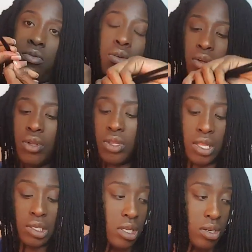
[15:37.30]

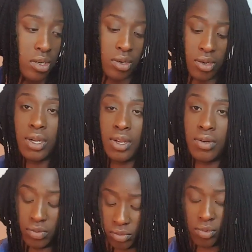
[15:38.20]
Okay, so I'm
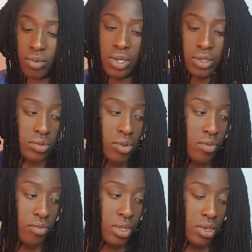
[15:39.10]
twisting some
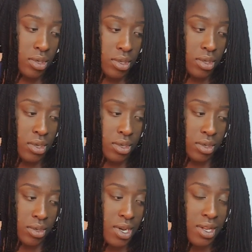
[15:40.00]
more,
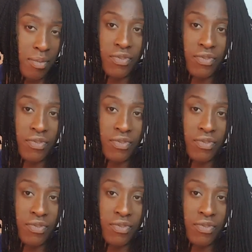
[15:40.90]
and